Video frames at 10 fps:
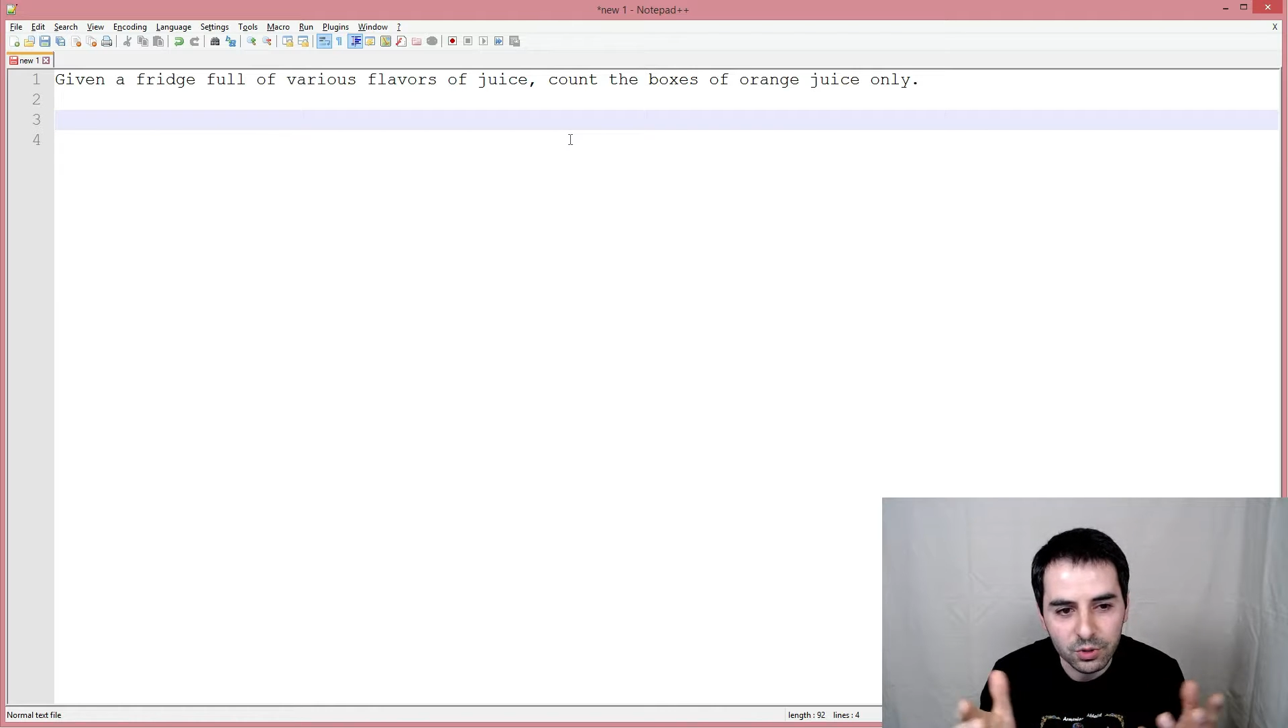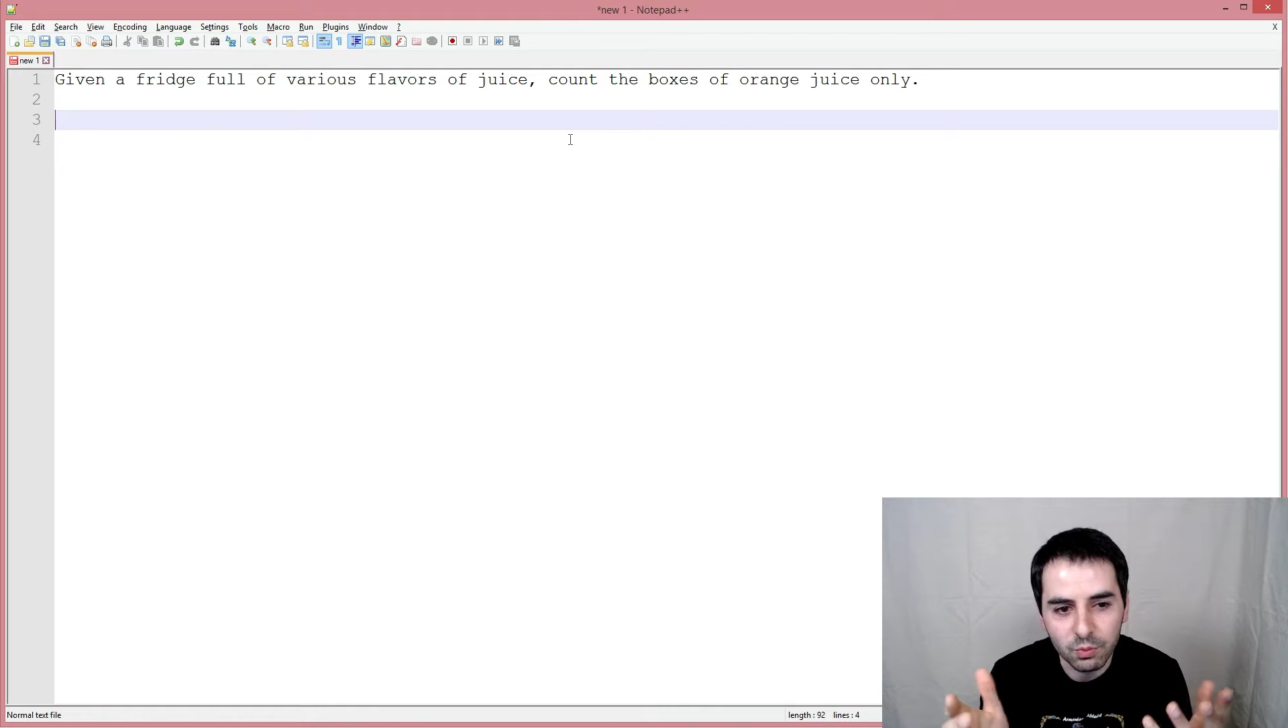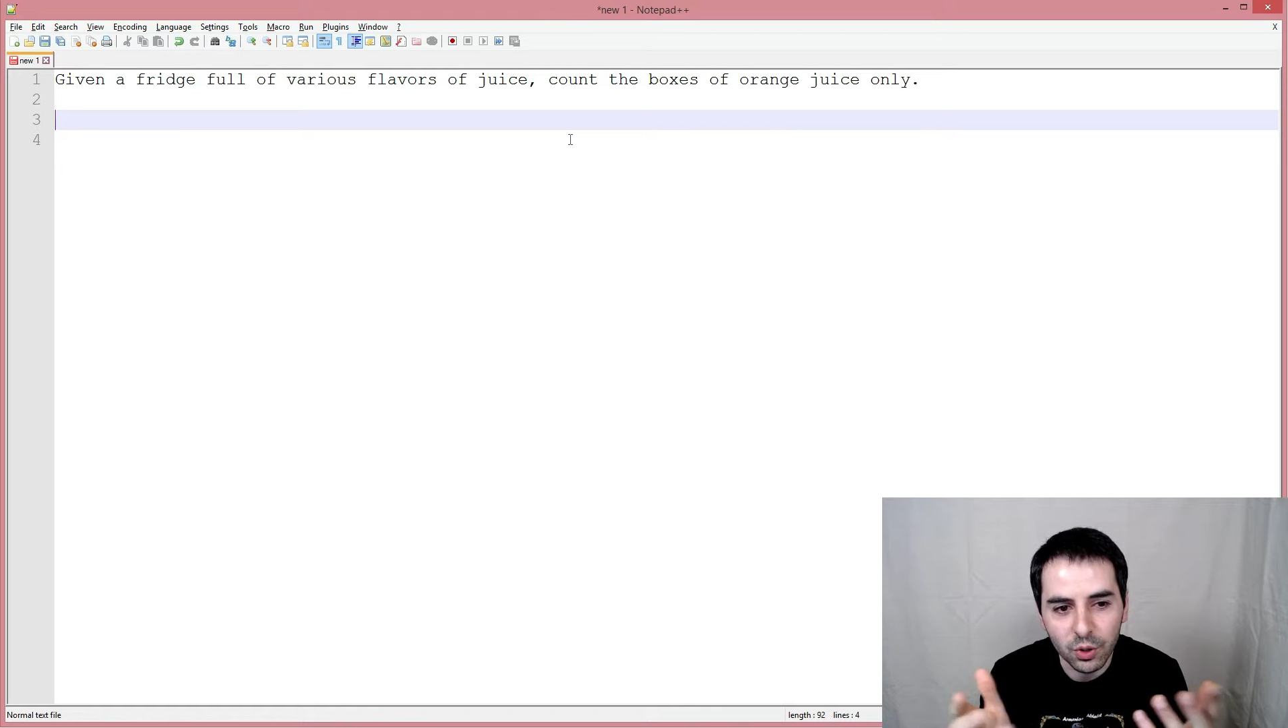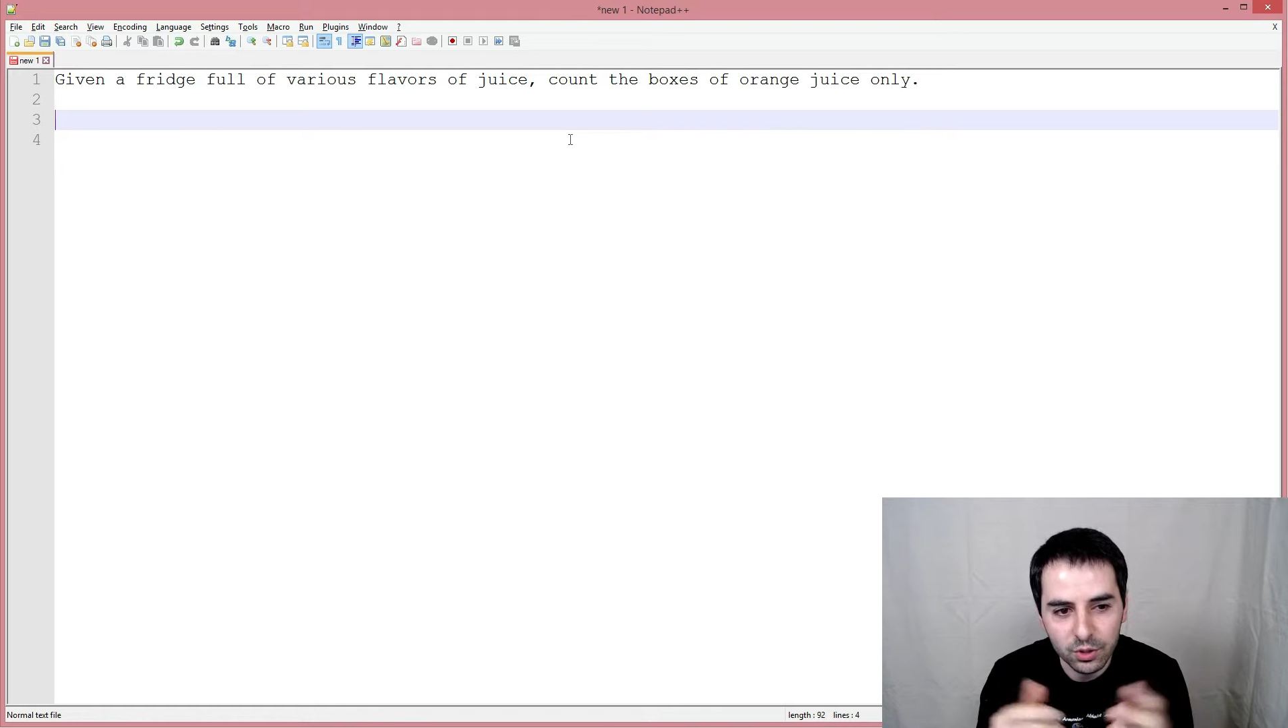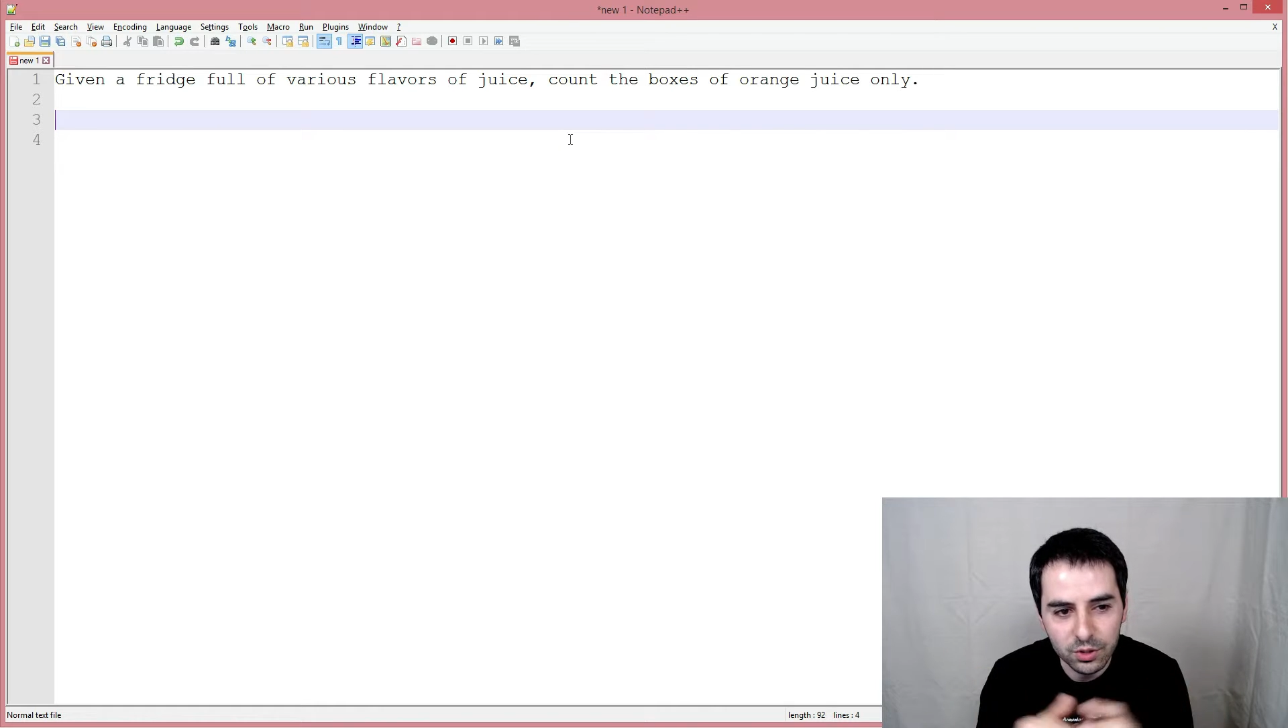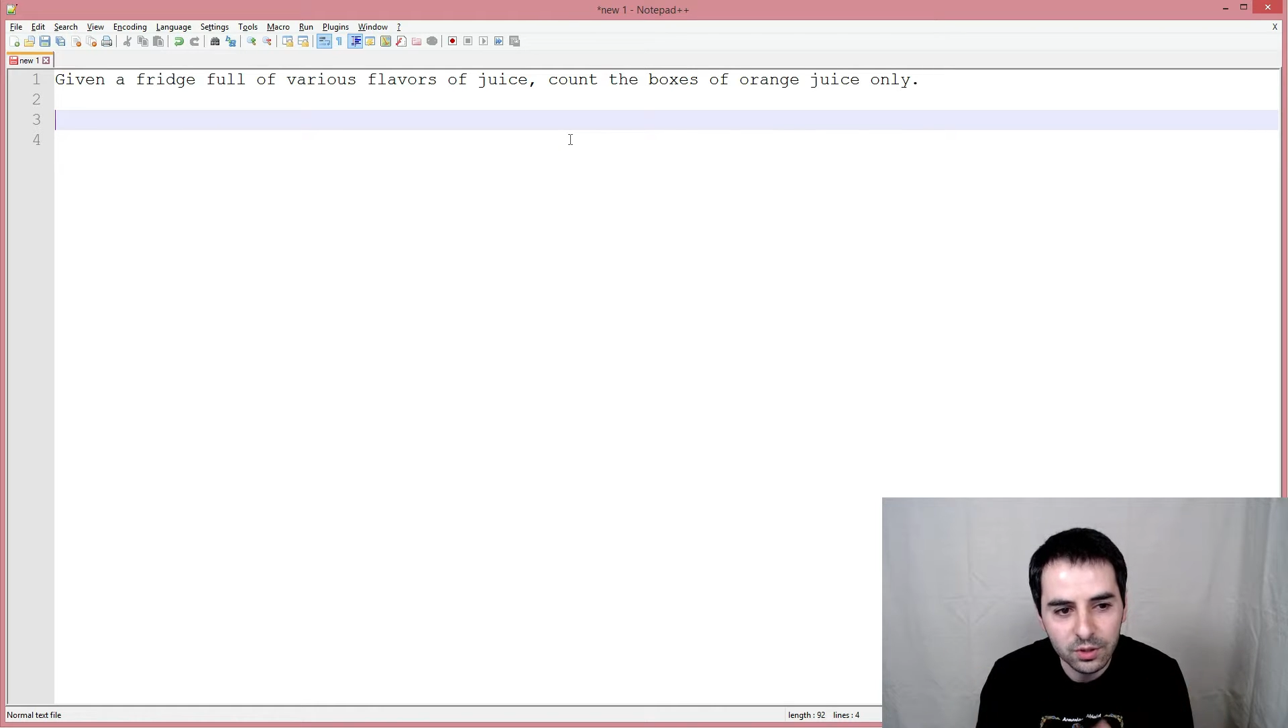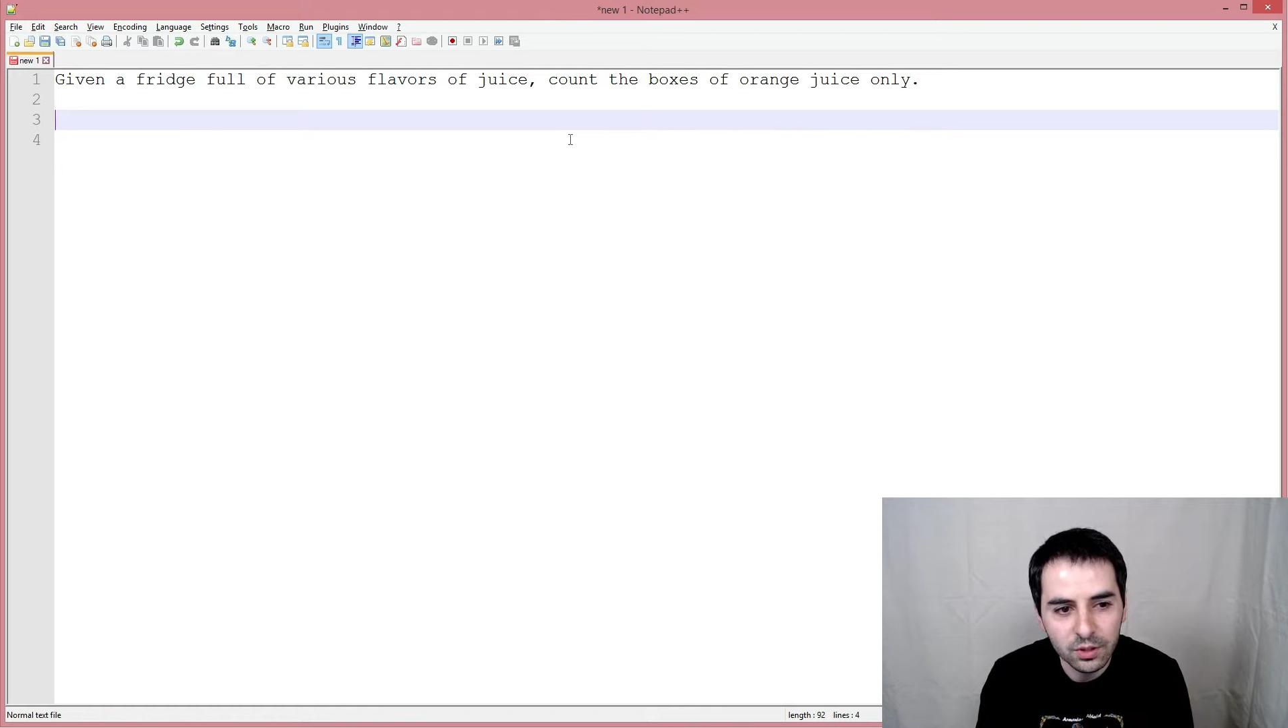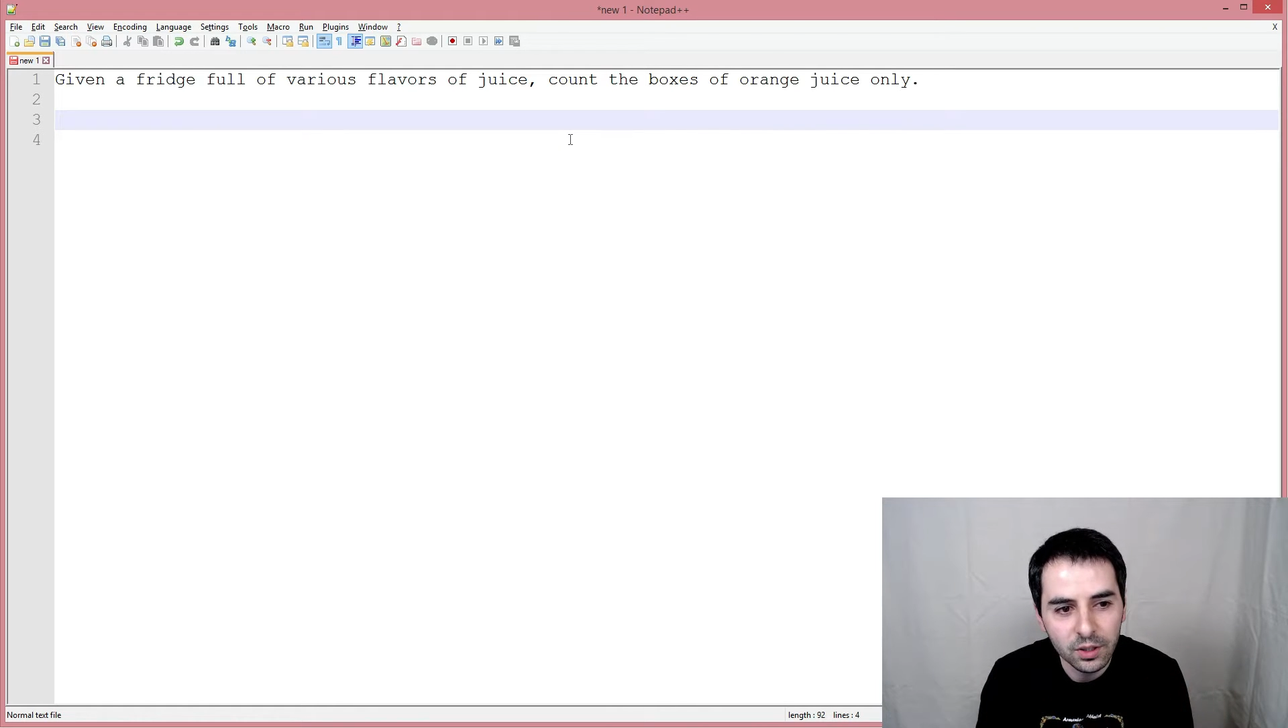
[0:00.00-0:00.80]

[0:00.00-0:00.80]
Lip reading: box,